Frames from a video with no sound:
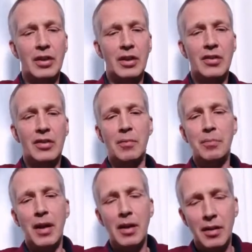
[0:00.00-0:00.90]
It's
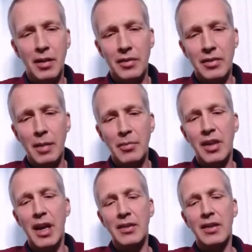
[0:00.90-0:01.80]
same
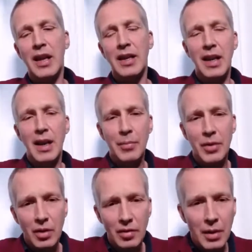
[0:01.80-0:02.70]
size like a
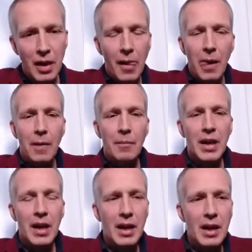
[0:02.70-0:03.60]
laptop,
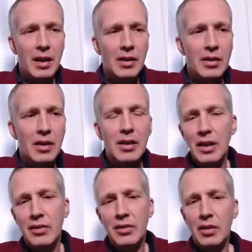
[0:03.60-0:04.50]
and it
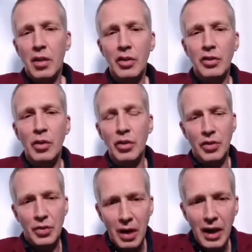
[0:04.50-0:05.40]
needs also good
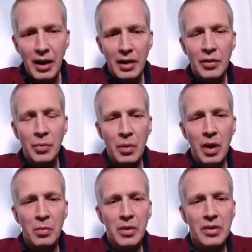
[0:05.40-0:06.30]
training to
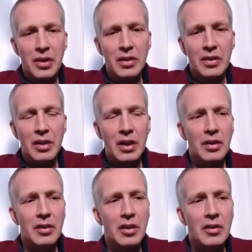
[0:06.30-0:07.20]
work with it.
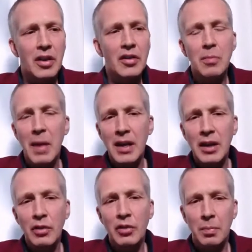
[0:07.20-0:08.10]
And it's mainly
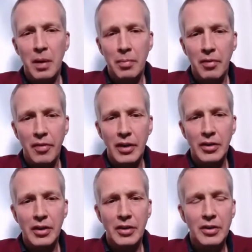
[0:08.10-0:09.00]
used by
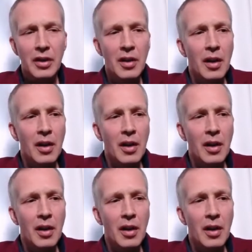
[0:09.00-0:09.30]
professionals.